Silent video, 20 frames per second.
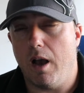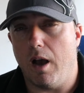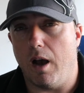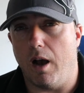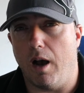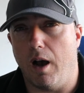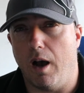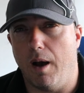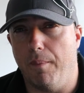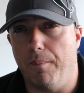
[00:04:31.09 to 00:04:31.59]

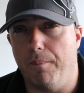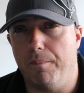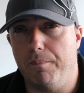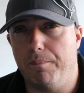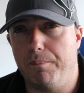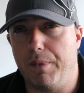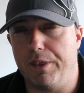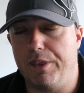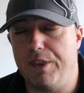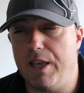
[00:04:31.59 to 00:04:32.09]
Um,
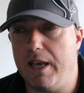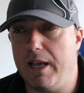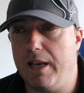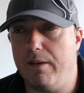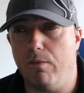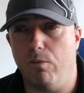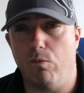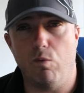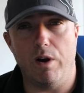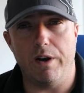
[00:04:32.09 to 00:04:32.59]
but
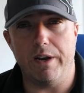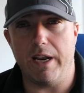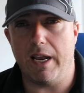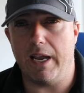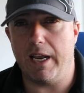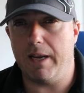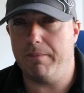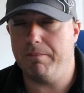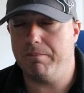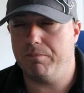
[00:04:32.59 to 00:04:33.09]
then one
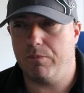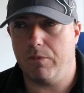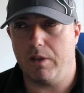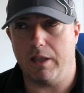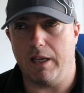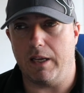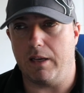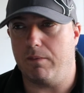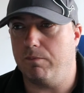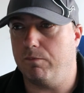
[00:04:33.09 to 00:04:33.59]
day,
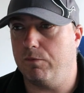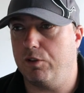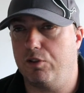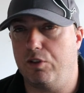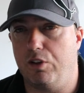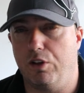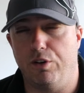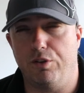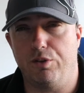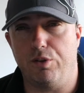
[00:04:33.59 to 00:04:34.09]
like
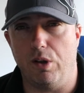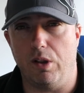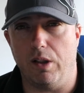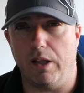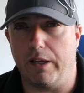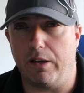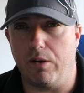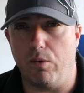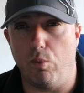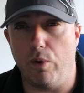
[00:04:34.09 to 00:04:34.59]
seriously,
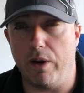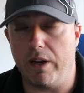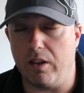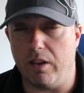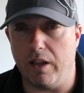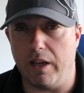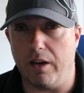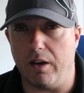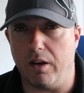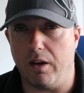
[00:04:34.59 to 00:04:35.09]
like a week
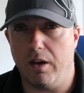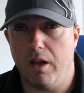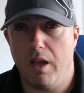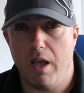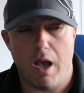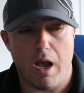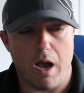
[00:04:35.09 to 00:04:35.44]
later,